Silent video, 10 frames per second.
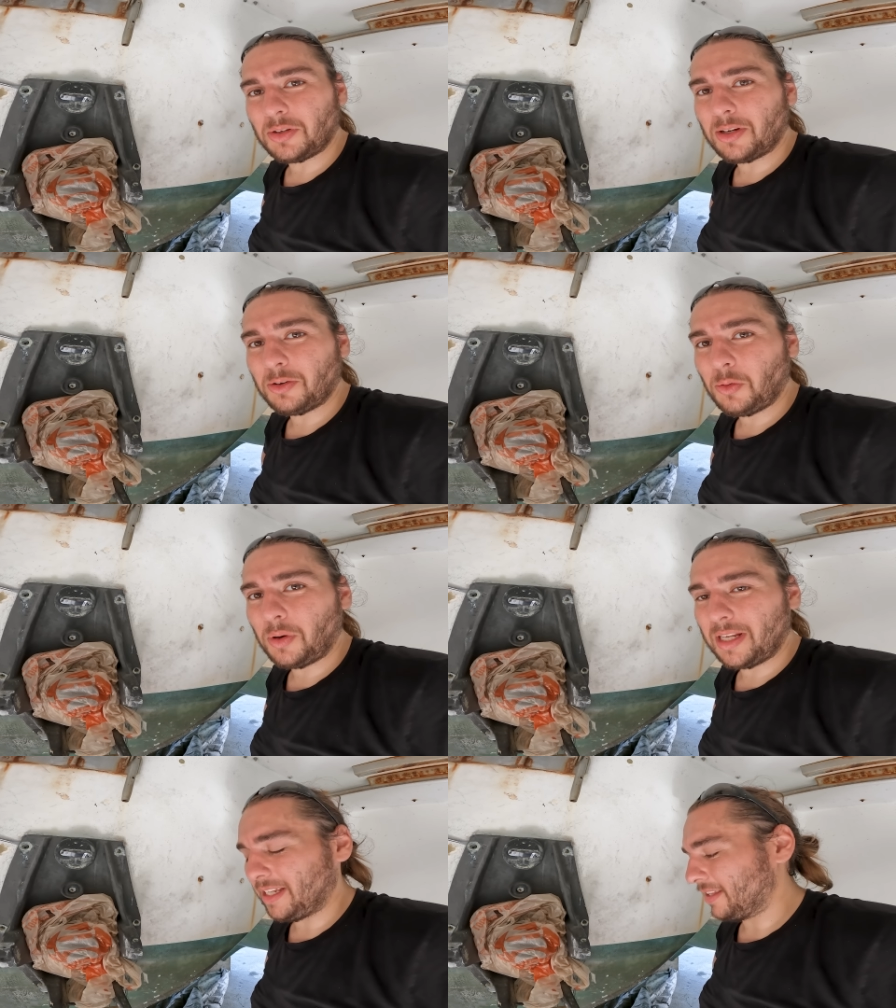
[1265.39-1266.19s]
So I don't
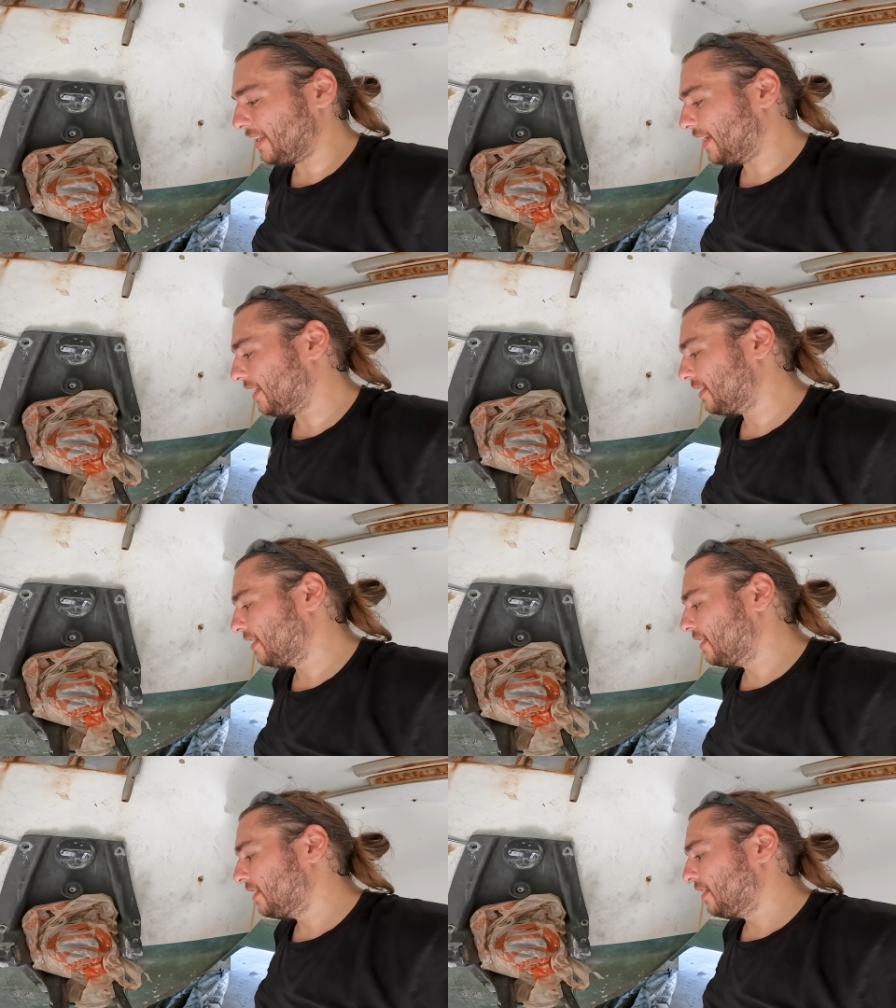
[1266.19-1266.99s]
quite get that.
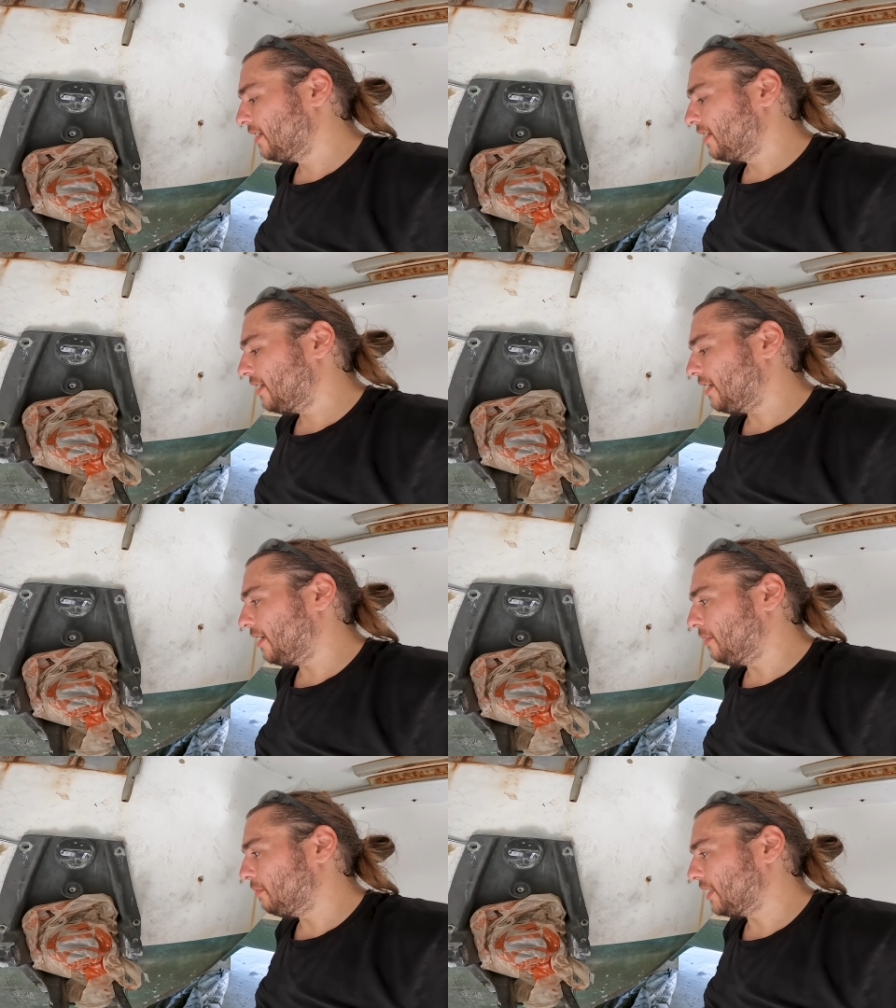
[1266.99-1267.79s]

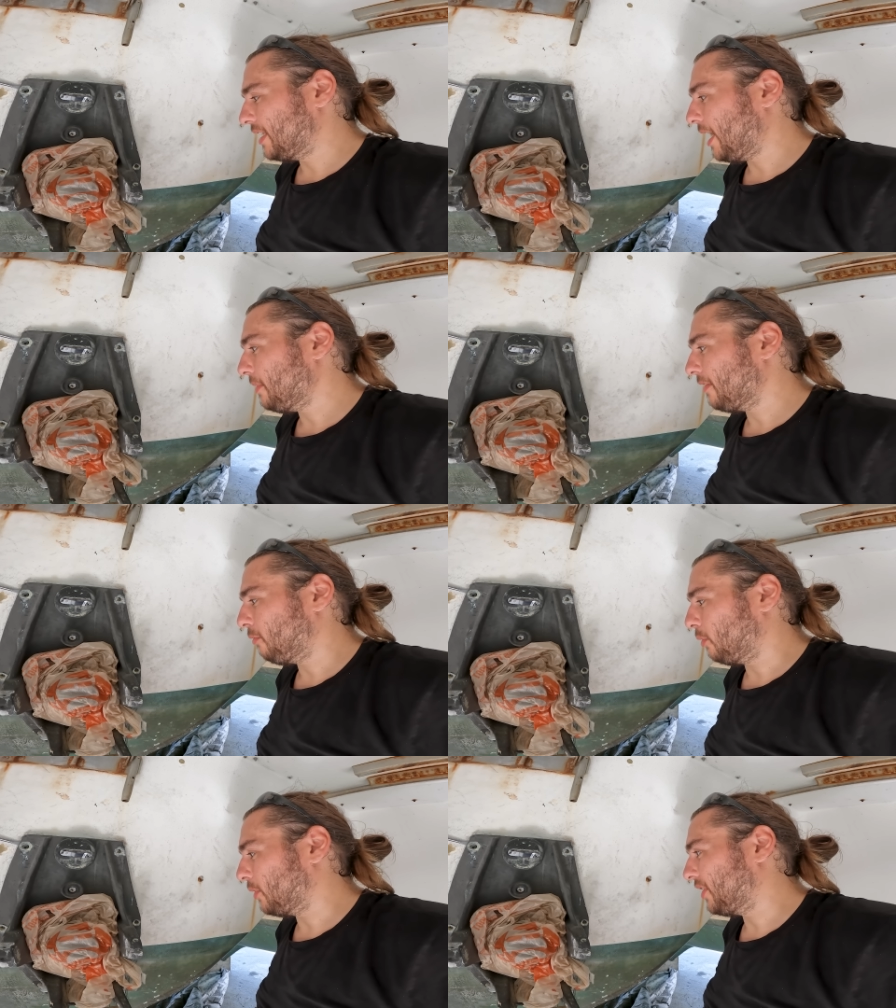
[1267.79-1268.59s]
Um, but tapping
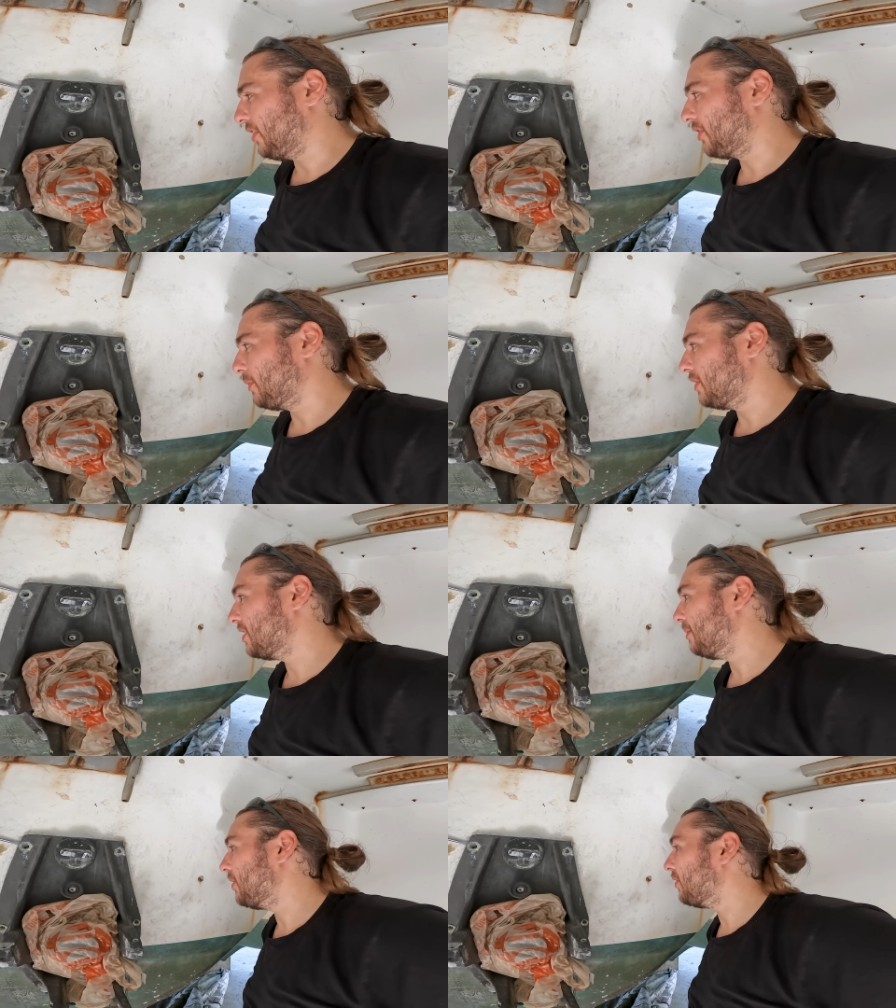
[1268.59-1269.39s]
forward, the other
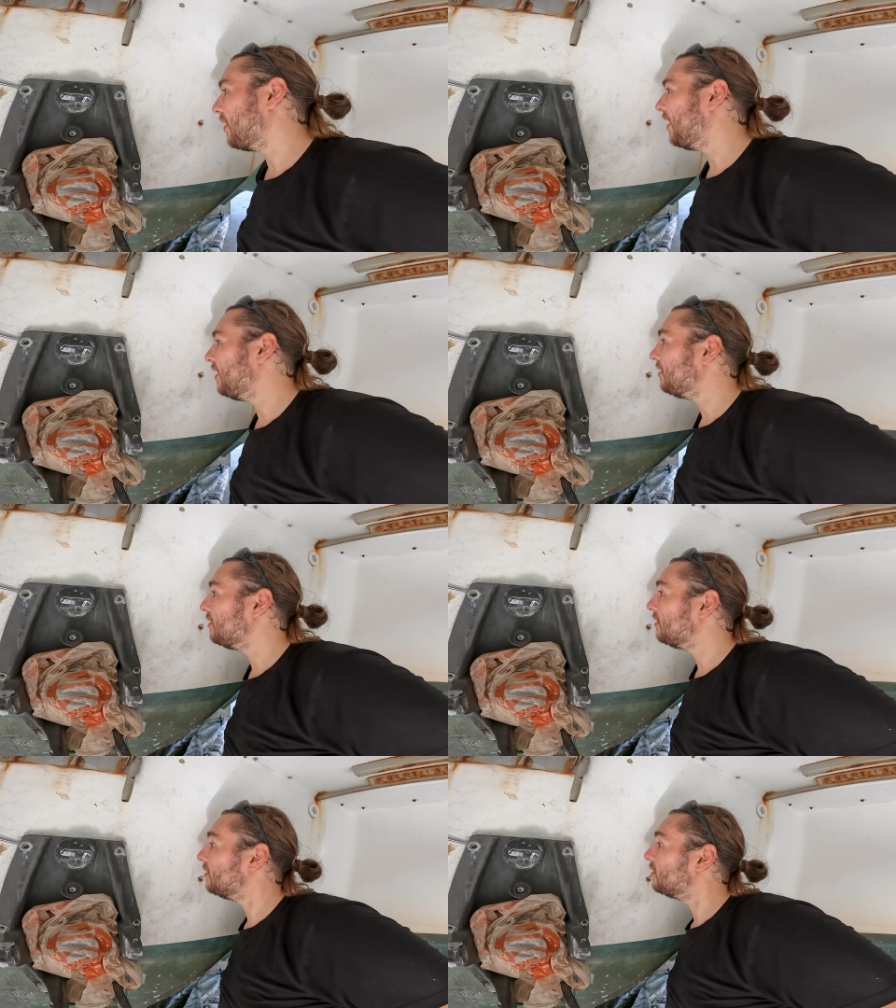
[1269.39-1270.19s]
one seemed okay.
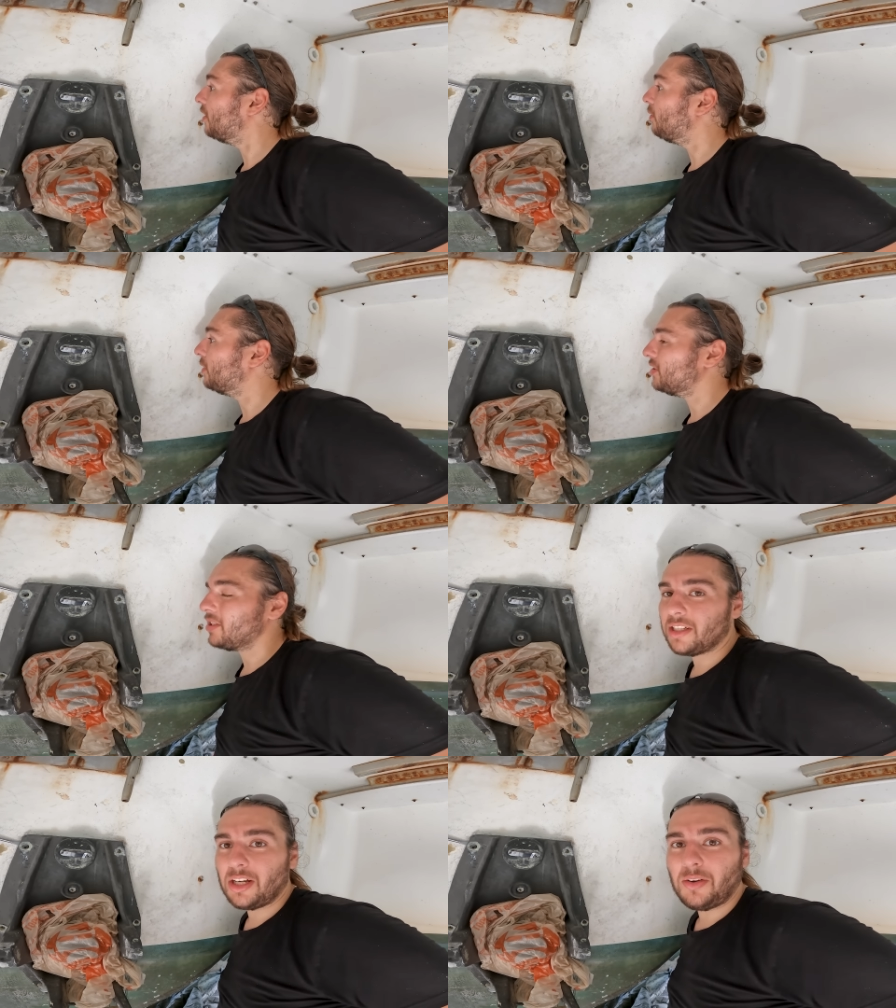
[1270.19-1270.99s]
So we're
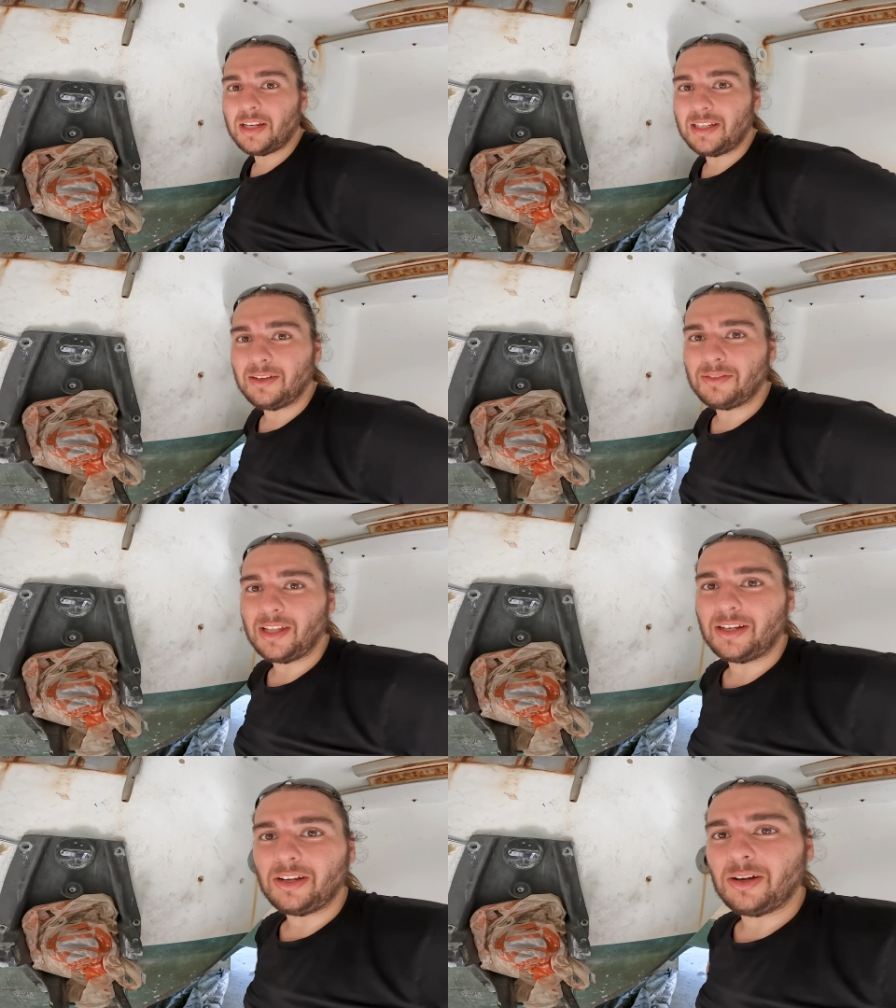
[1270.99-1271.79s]
just gonna go ahead and give
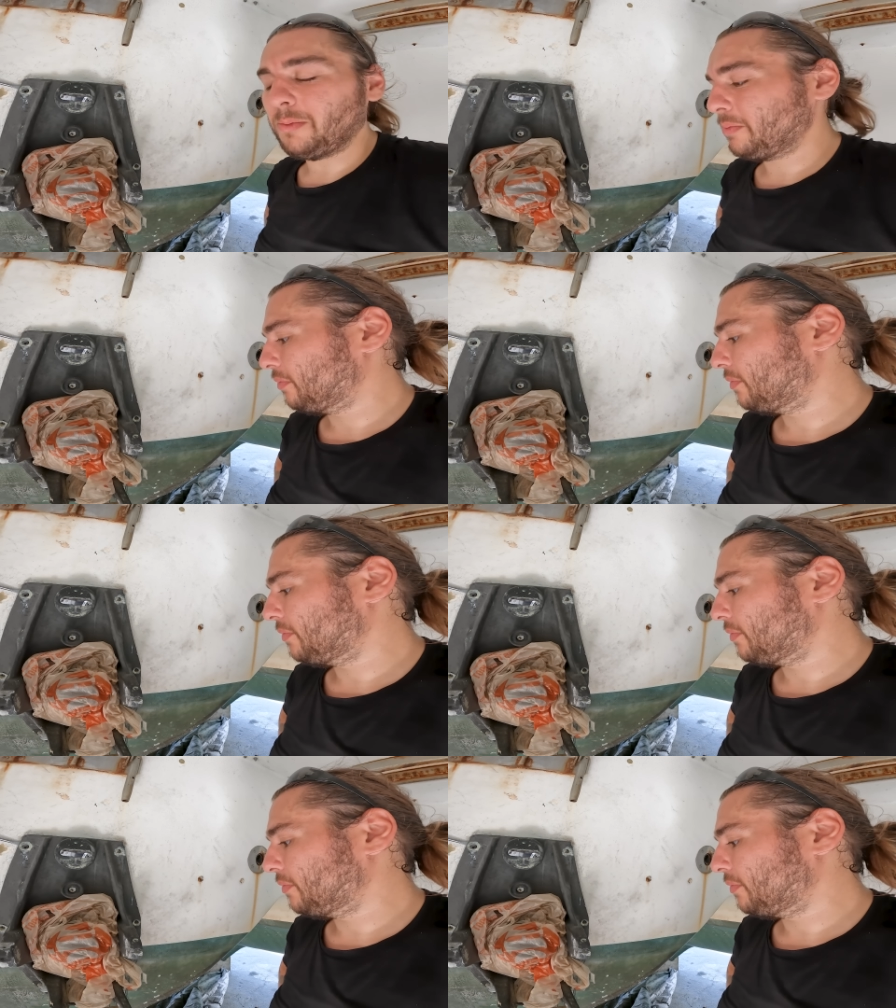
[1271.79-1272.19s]
that a go.